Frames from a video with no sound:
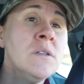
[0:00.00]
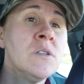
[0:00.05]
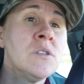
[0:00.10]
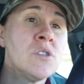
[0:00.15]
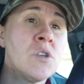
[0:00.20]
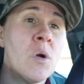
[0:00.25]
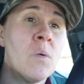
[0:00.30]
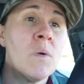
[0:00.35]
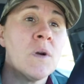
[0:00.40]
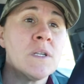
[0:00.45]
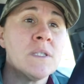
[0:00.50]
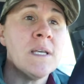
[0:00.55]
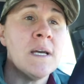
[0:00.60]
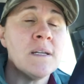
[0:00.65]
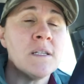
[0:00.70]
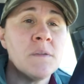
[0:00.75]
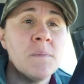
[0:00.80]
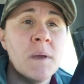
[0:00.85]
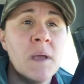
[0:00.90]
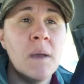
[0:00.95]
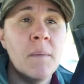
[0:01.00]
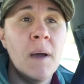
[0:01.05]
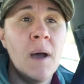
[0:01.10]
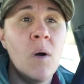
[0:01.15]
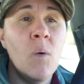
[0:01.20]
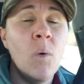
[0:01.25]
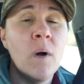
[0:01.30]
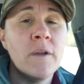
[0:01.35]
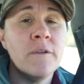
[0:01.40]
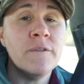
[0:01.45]
so it works out to be about
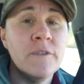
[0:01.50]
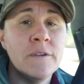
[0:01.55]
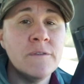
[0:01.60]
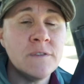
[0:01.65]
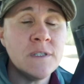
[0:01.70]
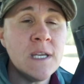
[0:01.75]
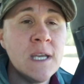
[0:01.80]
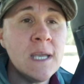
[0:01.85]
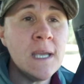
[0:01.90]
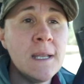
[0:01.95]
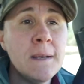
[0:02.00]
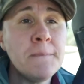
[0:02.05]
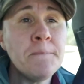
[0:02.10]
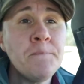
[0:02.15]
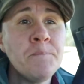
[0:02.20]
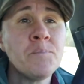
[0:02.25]
$115